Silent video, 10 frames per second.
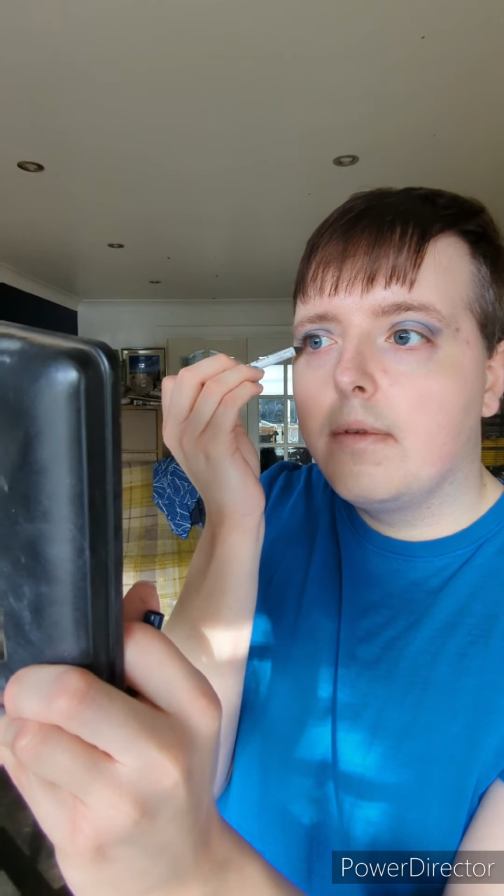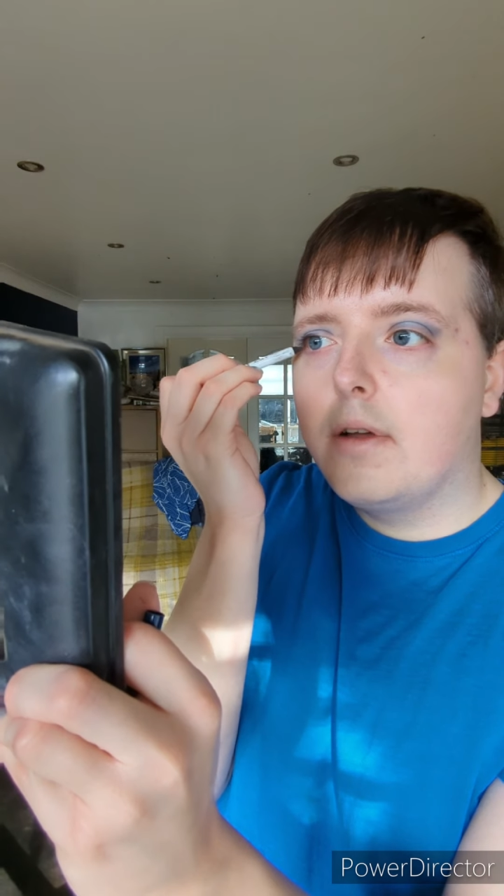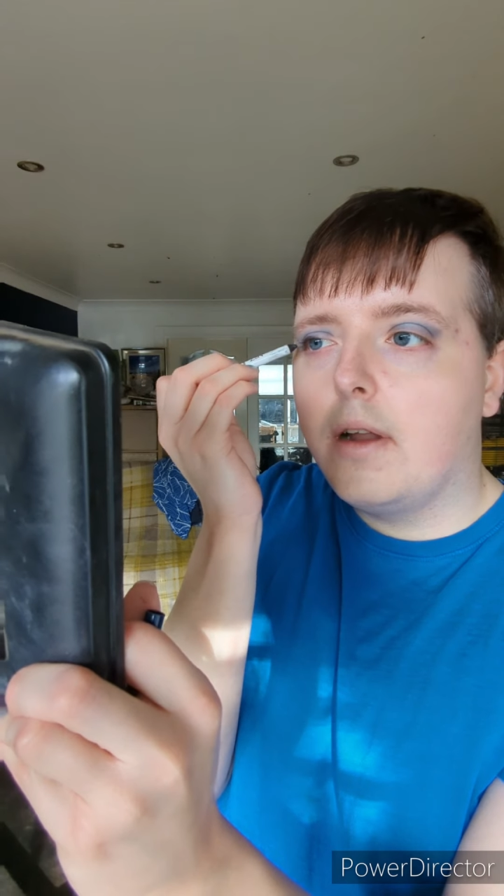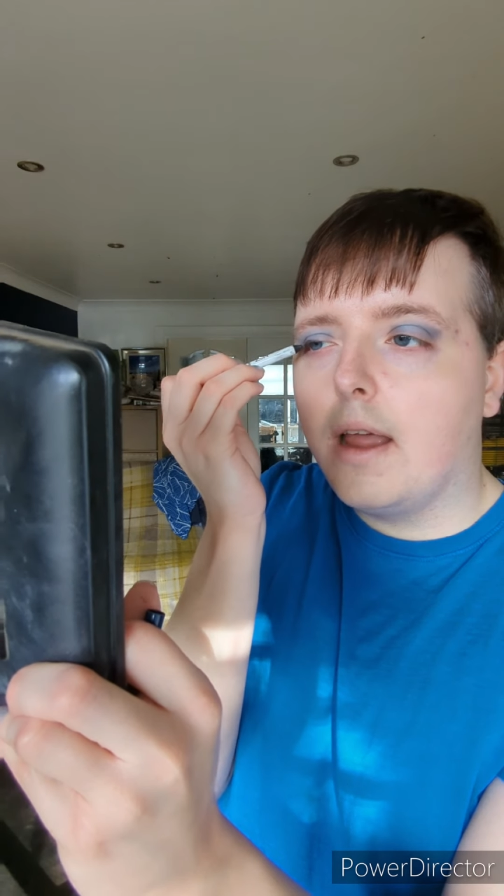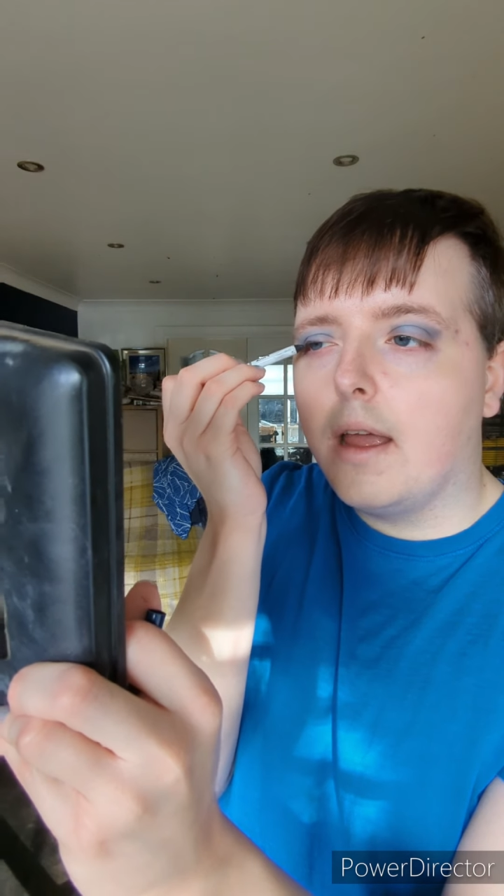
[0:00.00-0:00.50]

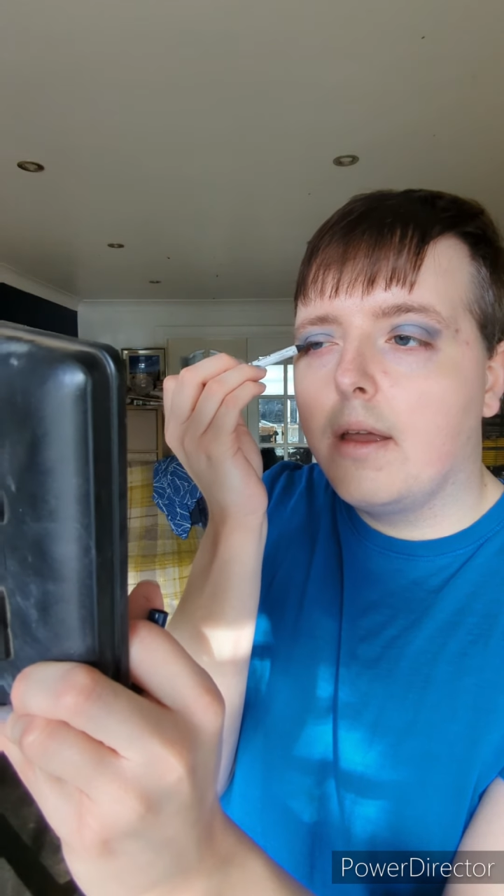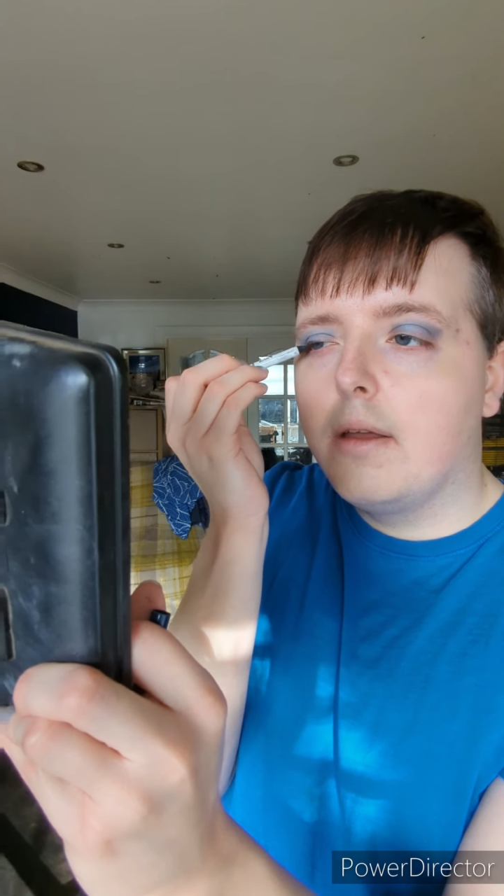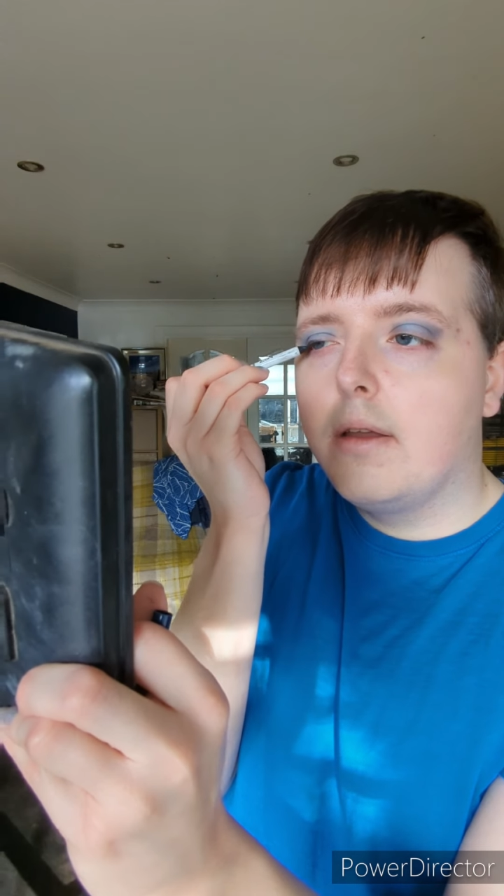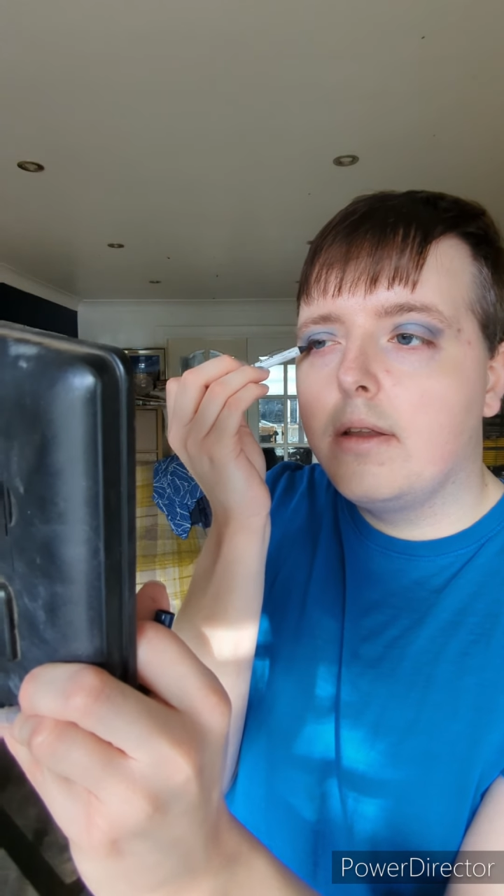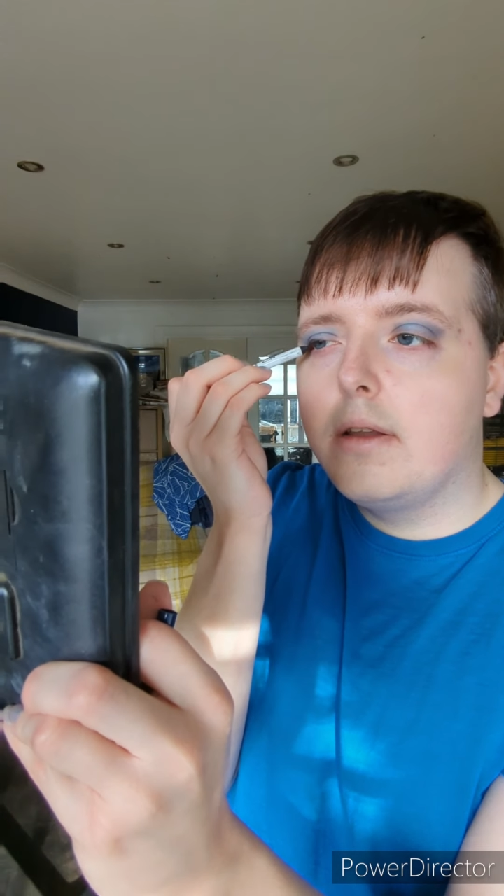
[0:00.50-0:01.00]
colour
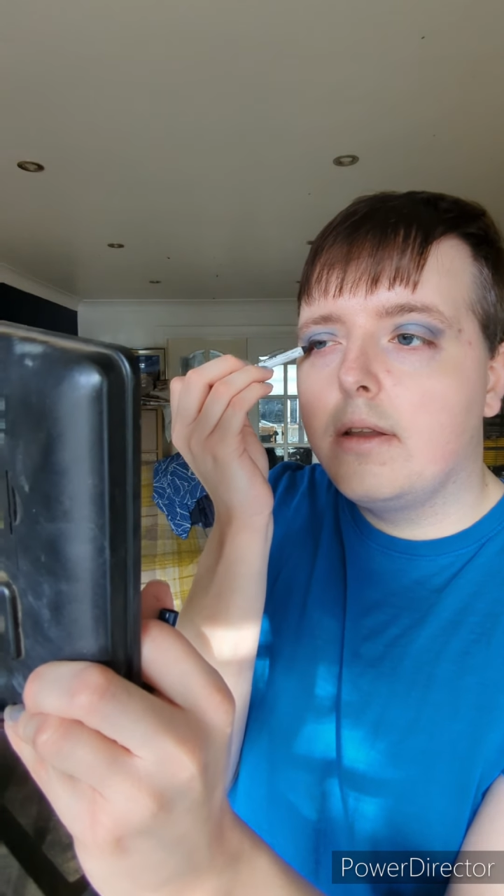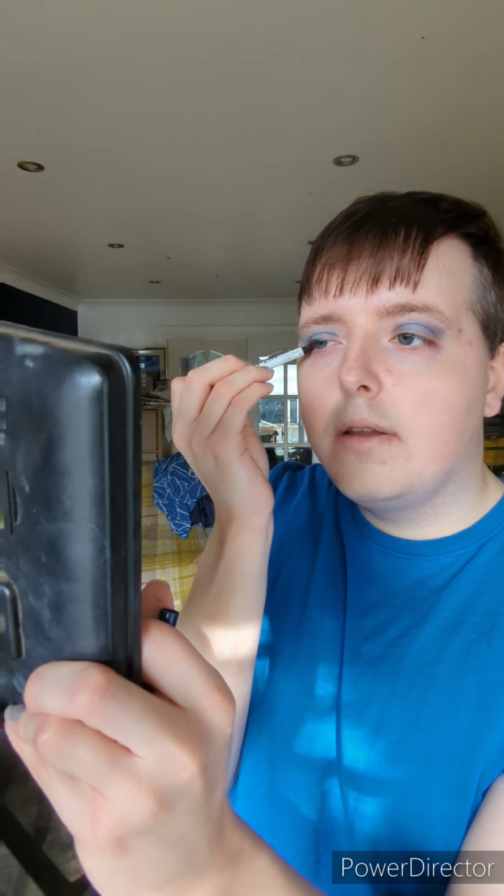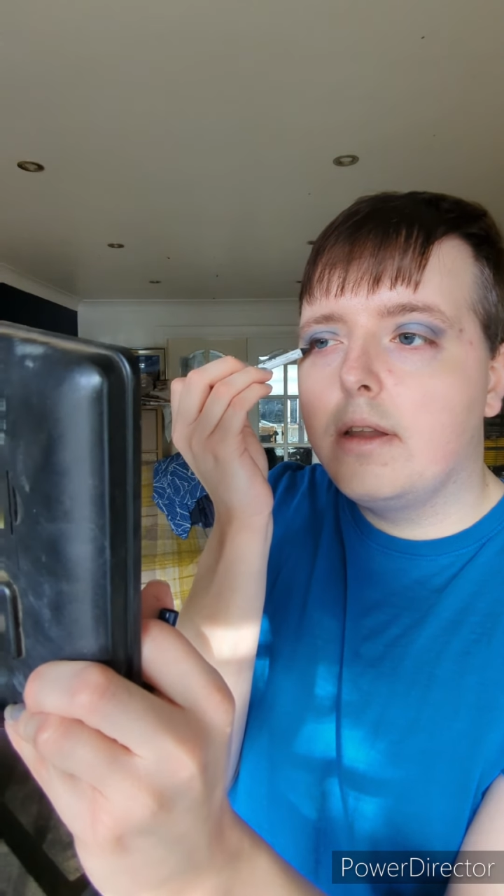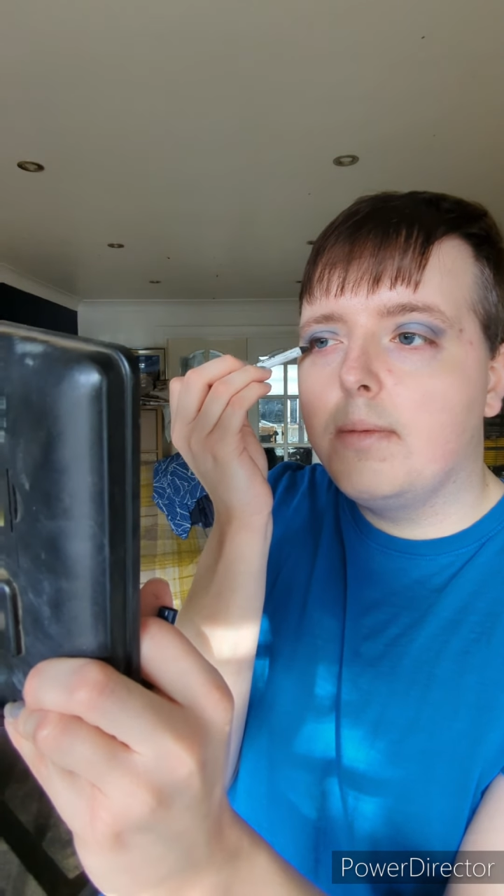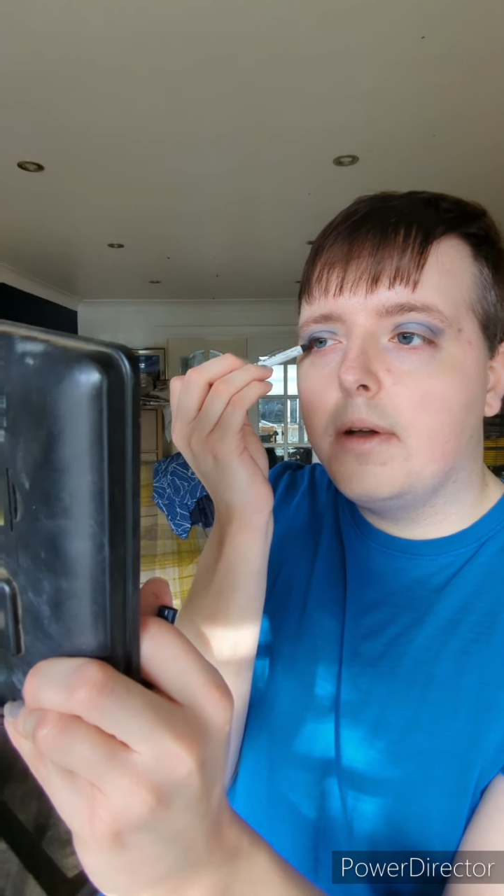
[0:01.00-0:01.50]

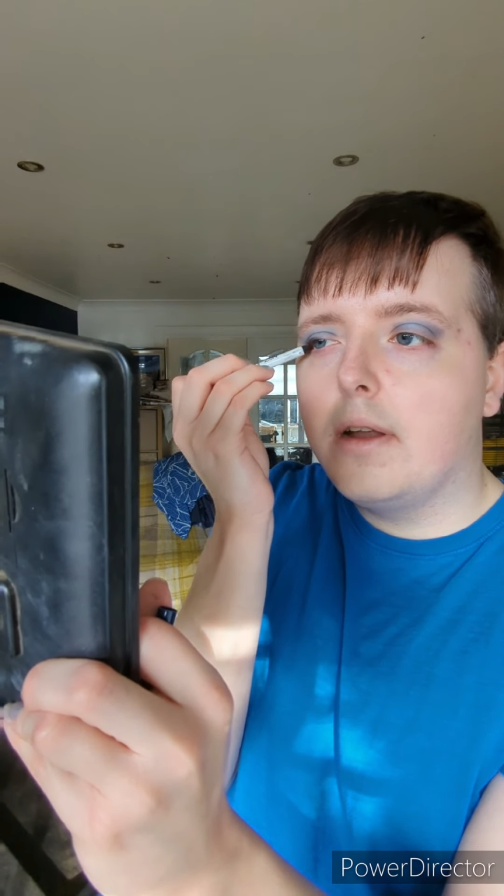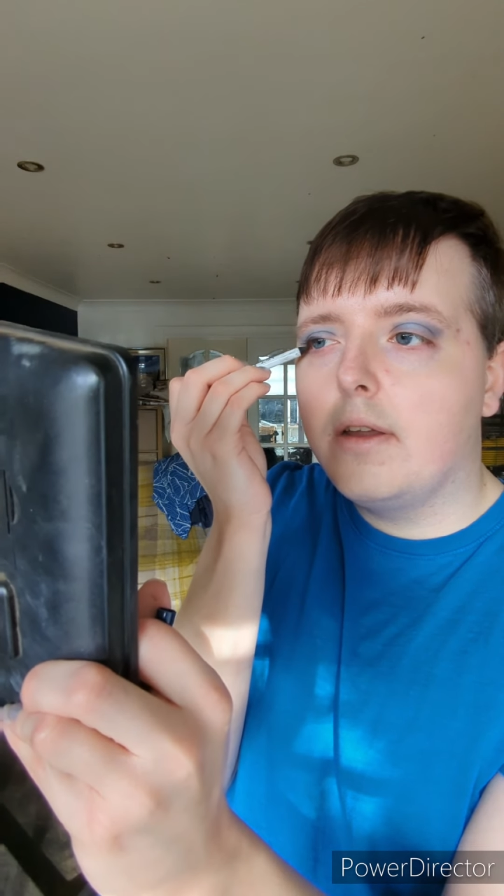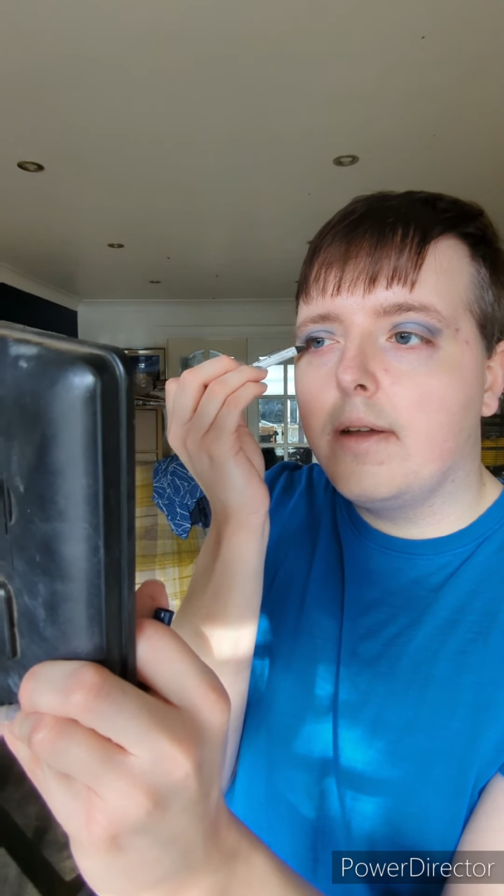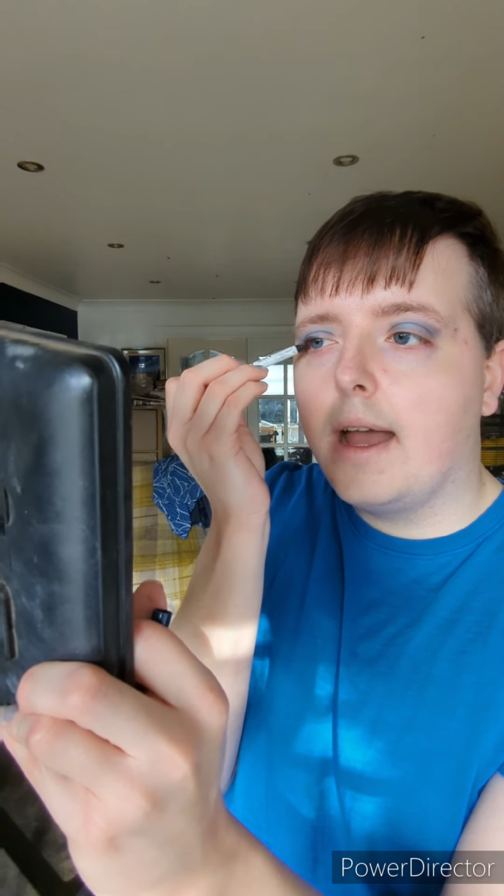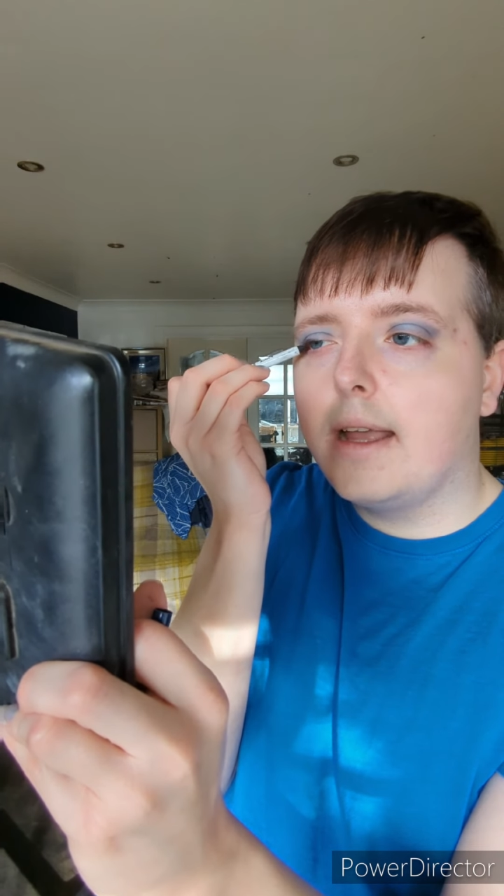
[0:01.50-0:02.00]
to put on
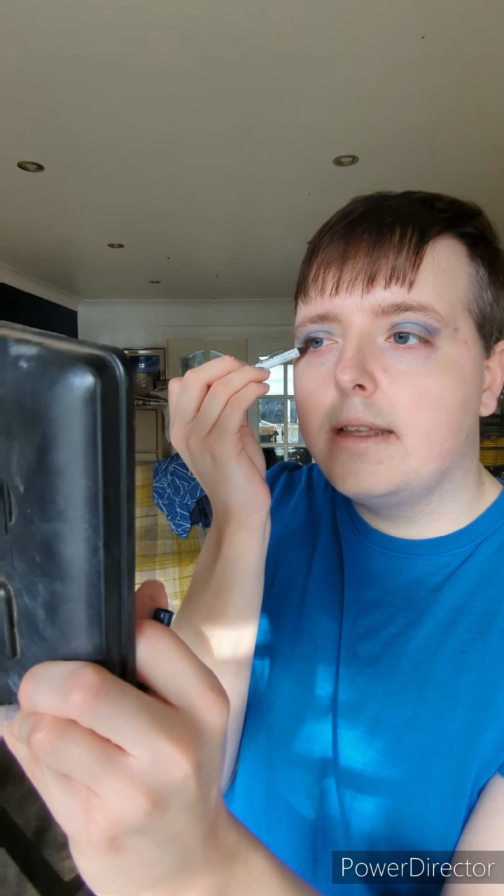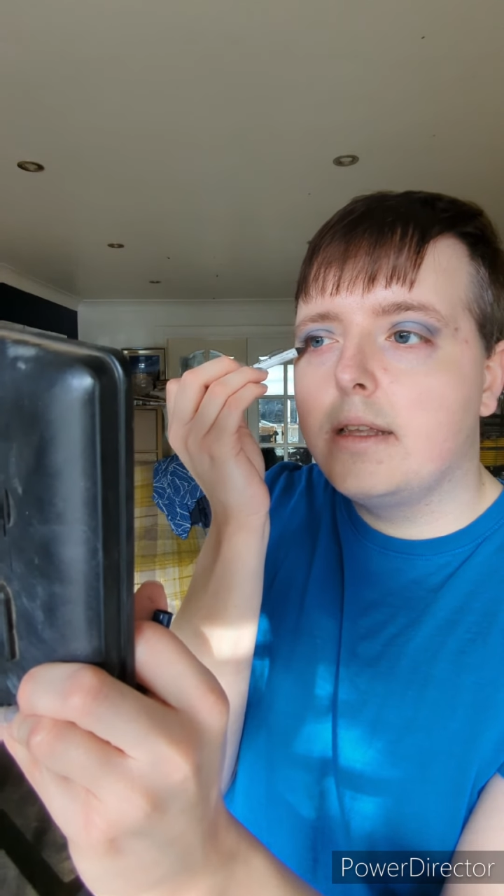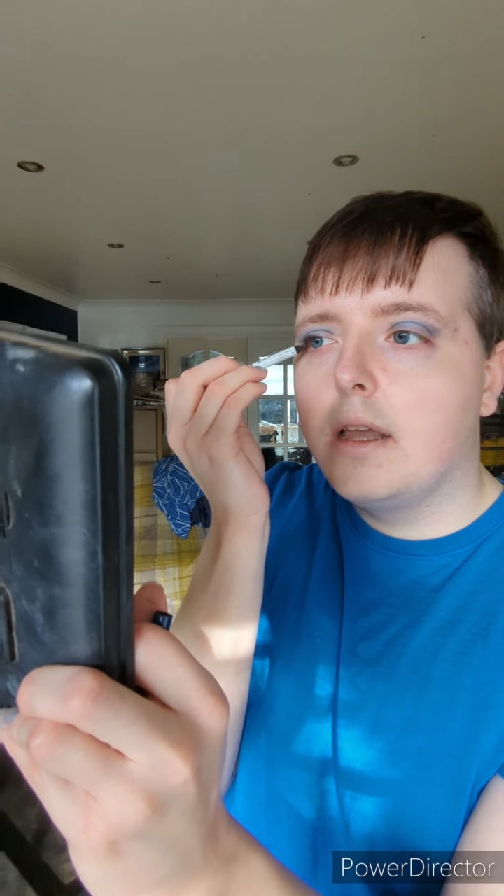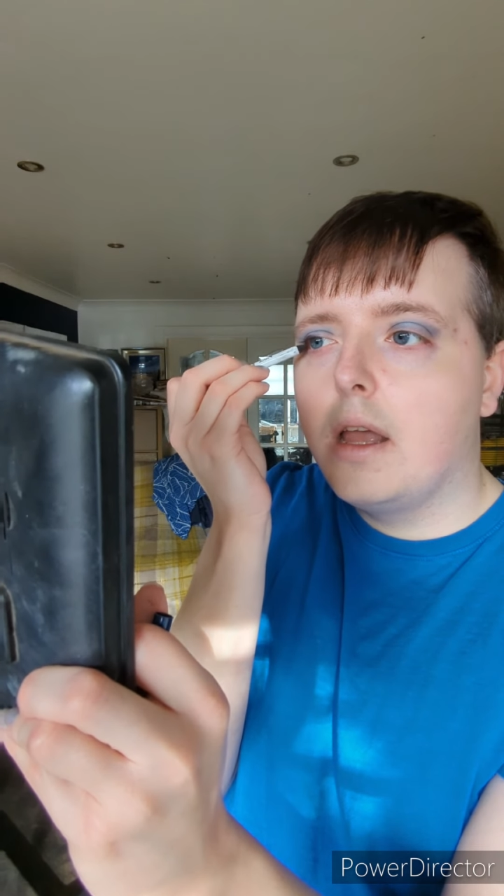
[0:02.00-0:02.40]
your eyes.